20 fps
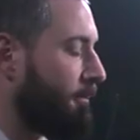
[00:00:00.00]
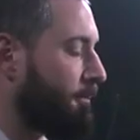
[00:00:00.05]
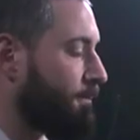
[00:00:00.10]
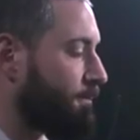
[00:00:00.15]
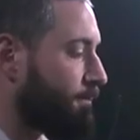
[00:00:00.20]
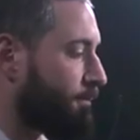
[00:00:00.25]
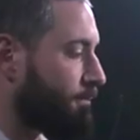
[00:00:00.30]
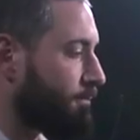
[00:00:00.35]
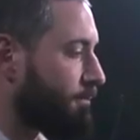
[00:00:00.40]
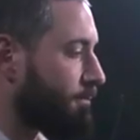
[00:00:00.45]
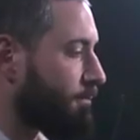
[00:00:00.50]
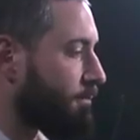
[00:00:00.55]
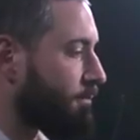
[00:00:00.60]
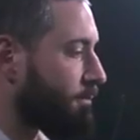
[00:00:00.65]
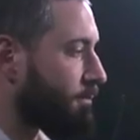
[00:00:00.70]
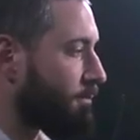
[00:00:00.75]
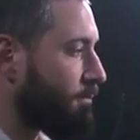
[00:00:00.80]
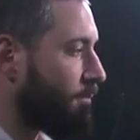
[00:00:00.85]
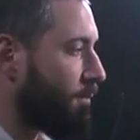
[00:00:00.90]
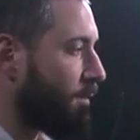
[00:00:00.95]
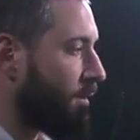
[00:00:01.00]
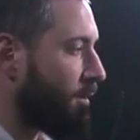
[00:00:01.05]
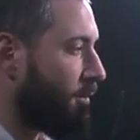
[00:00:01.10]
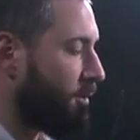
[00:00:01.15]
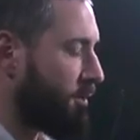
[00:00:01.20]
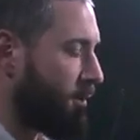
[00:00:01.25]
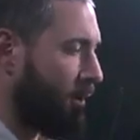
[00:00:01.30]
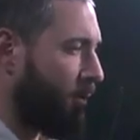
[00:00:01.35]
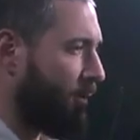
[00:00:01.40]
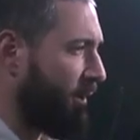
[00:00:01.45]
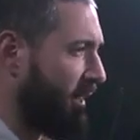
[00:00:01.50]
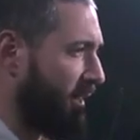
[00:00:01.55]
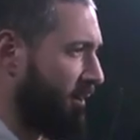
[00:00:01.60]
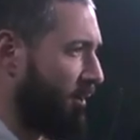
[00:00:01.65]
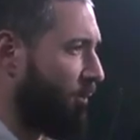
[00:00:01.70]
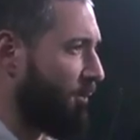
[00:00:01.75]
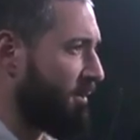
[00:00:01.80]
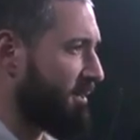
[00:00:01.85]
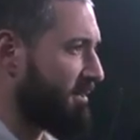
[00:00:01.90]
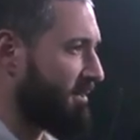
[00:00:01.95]
Um, because you know we can
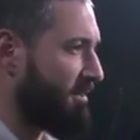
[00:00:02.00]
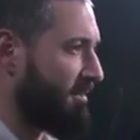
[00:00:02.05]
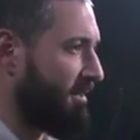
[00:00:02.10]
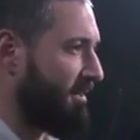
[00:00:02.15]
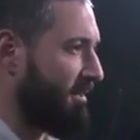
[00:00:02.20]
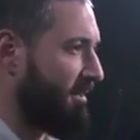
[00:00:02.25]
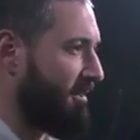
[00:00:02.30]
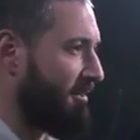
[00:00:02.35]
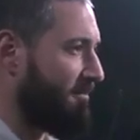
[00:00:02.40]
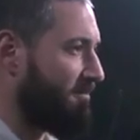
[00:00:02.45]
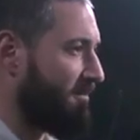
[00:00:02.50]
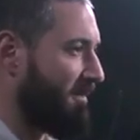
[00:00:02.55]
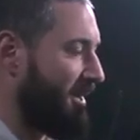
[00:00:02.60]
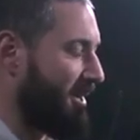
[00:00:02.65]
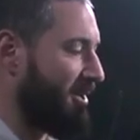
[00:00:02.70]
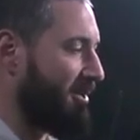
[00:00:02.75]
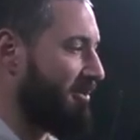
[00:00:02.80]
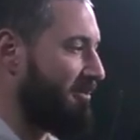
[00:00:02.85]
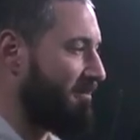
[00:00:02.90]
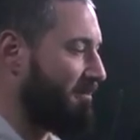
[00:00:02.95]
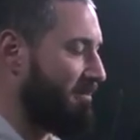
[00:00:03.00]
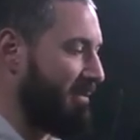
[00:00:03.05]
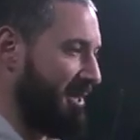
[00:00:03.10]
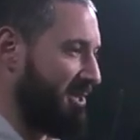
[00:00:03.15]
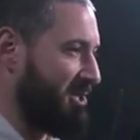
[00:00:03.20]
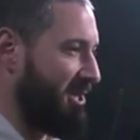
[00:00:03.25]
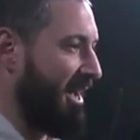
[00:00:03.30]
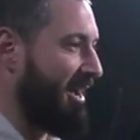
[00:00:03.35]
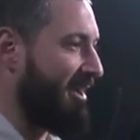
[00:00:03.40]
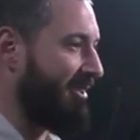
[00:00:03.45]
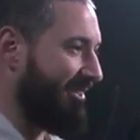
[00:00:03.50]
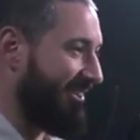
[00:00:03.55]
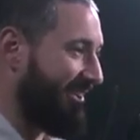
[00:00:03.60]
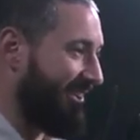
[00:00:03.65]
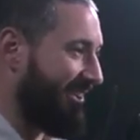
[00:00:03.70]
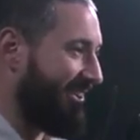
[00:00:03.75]
always, uh, I don't know, bitch out